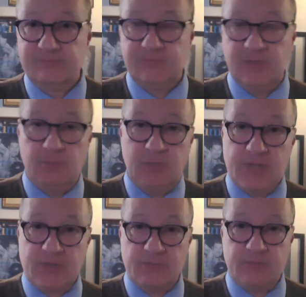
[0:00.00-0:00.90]
uh,
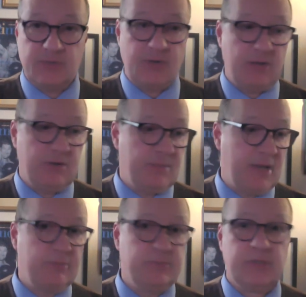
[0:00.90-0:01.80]
blossoms are out and
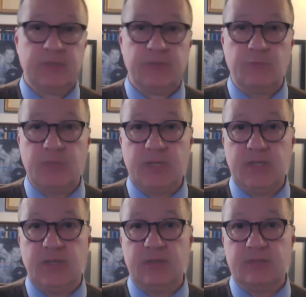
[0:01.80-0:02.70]
about. For
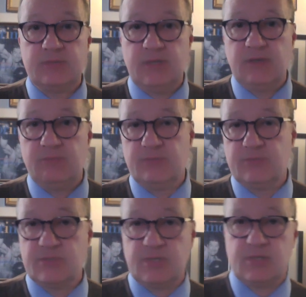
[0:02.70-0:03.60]
me, uh, it's uh,
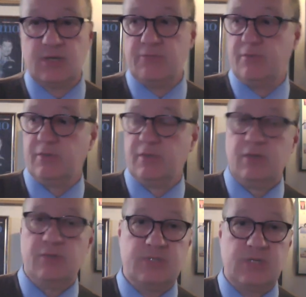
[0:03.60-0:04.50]
since I suffer
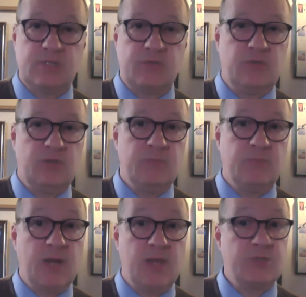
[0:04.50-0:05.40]
since I suffer a little bit
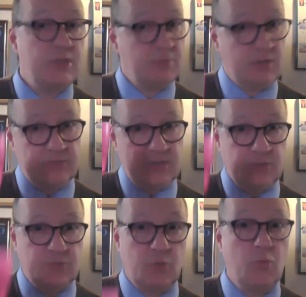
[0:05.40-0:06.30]
from allergy, I'm gonna have to take
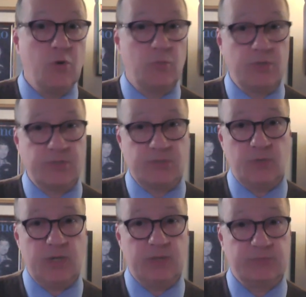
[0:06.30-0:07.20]
a drink of water once in a
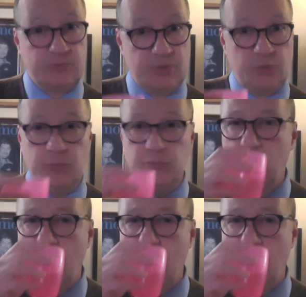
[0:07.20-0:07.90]
while. So salute.